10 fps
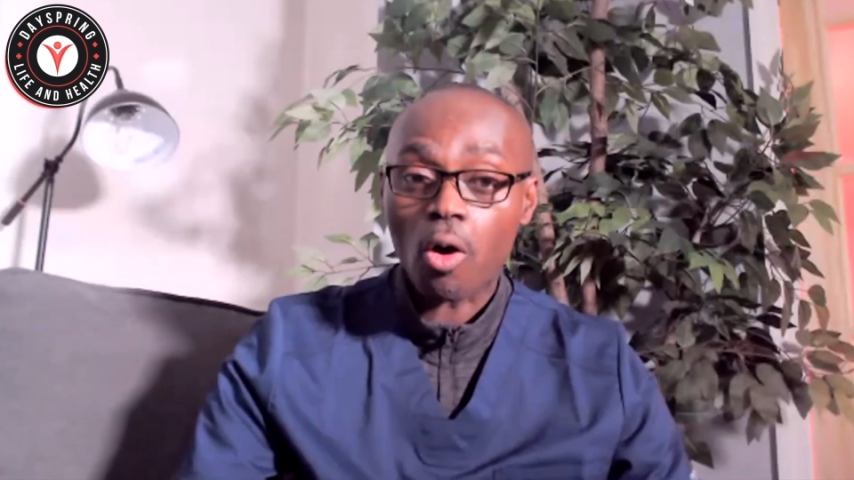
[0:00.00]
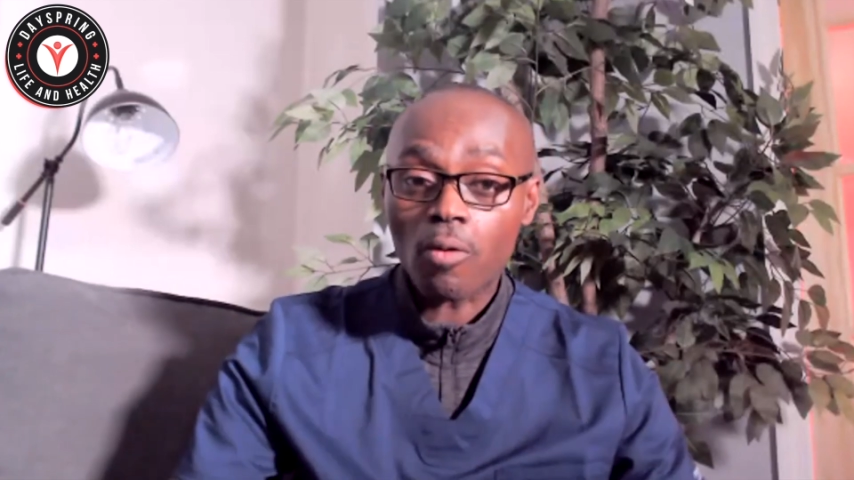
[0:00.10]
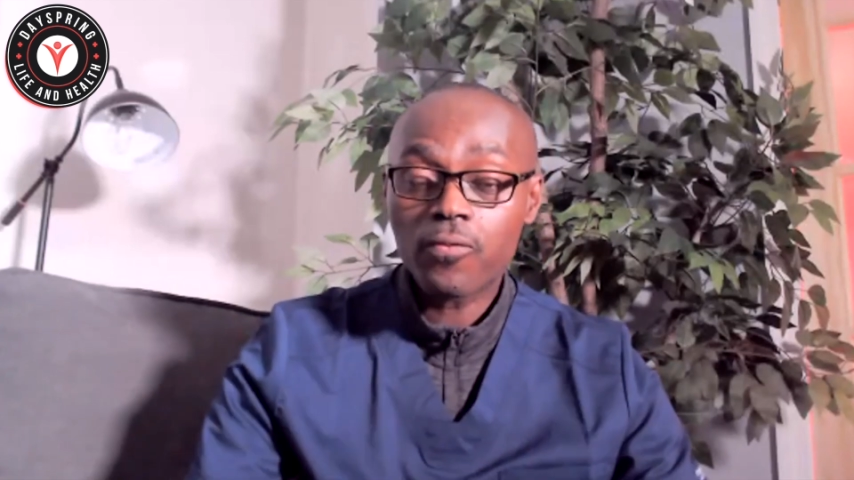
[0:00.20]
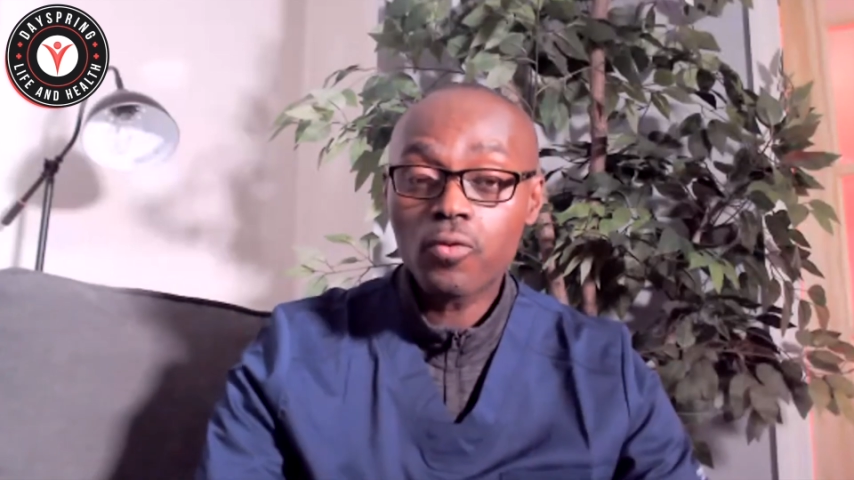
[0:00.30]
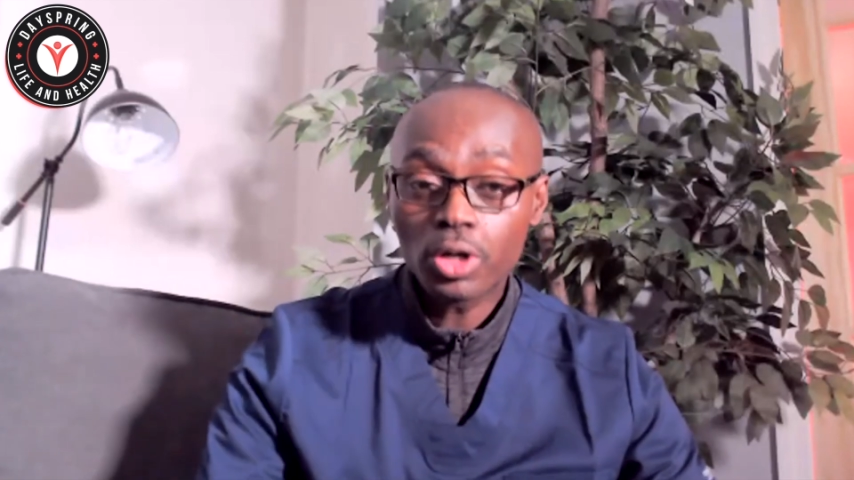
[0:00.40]
or
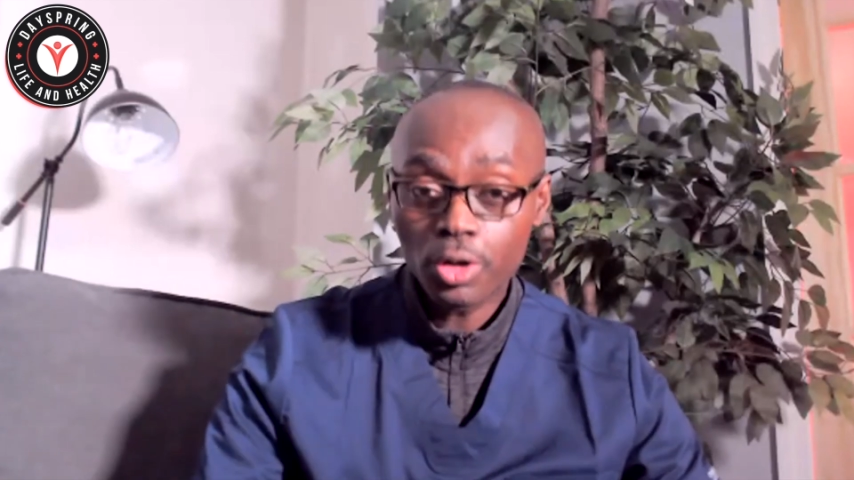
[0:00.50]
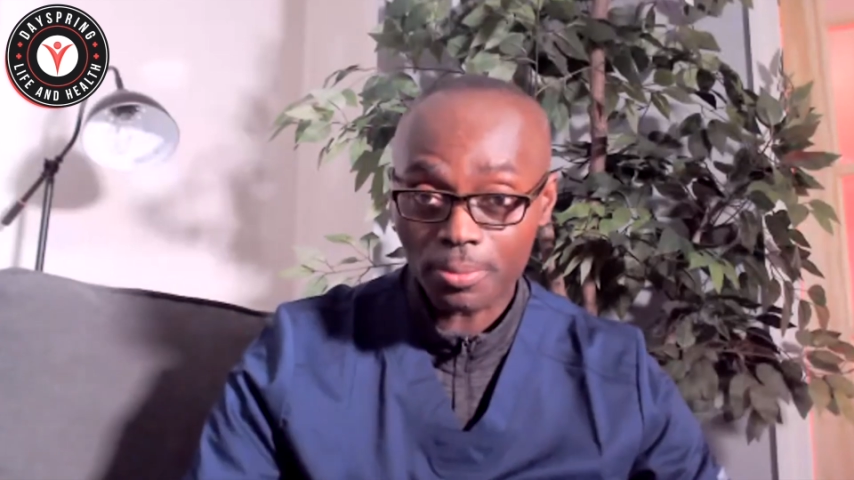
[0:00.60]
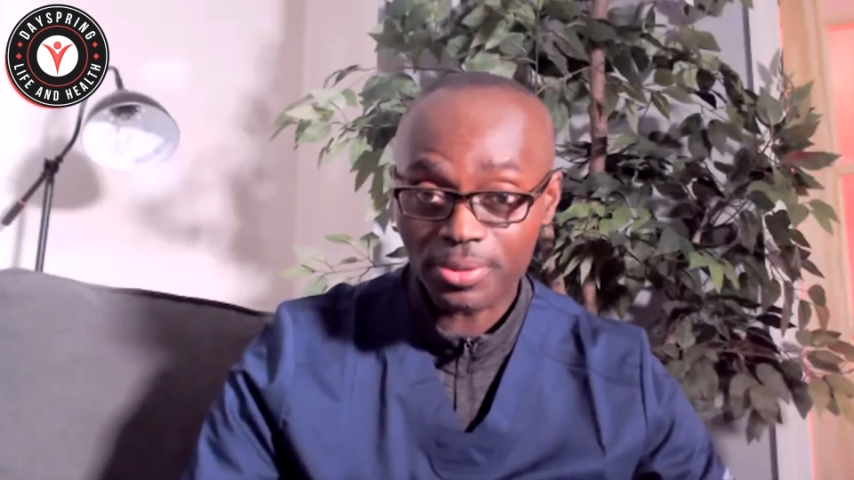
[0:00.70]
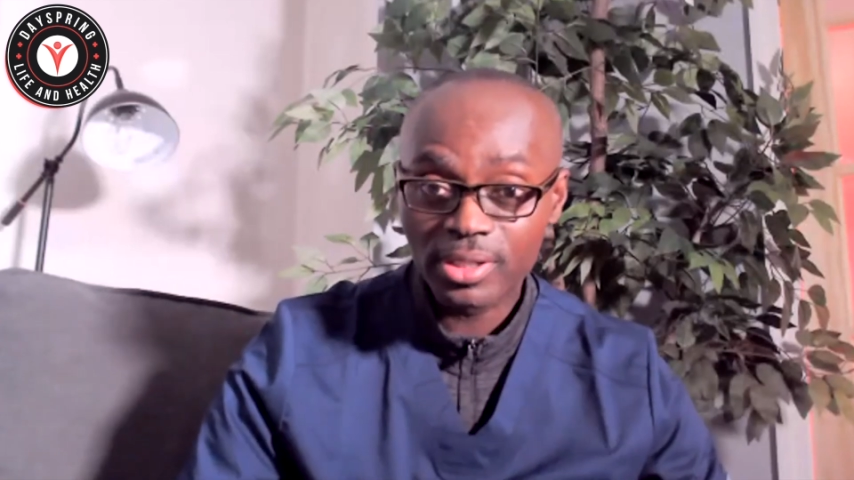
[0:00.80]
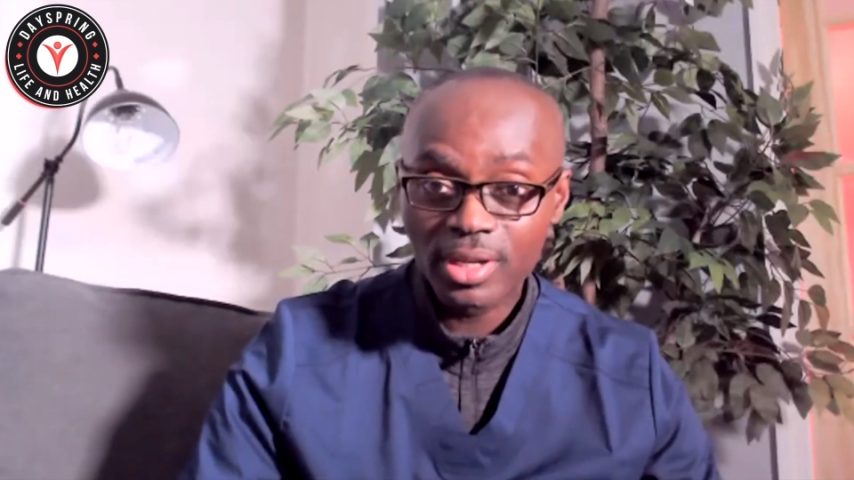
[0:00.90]
food
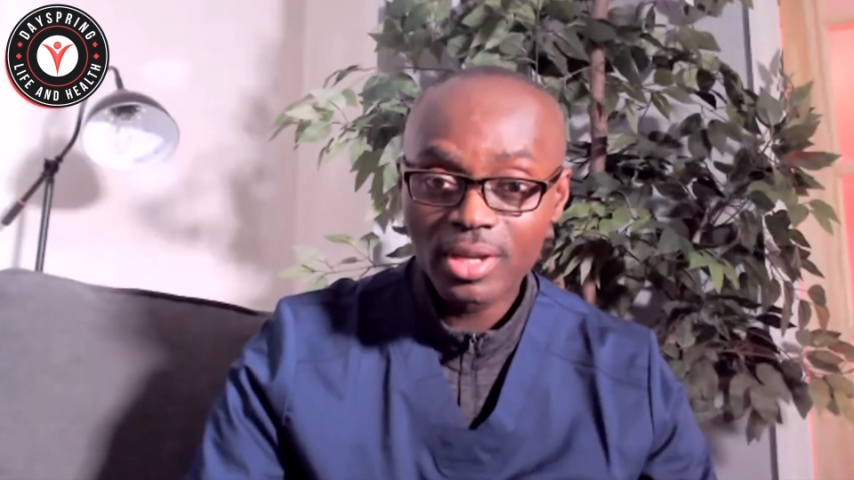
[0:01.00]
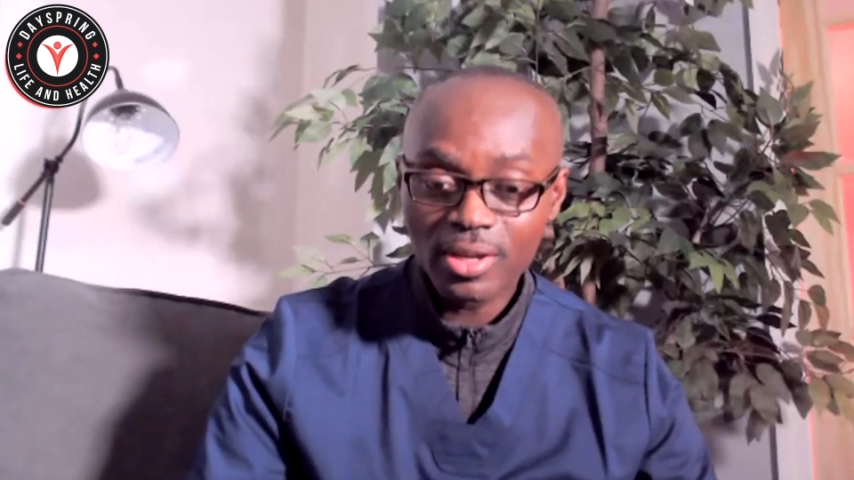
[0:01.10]
groups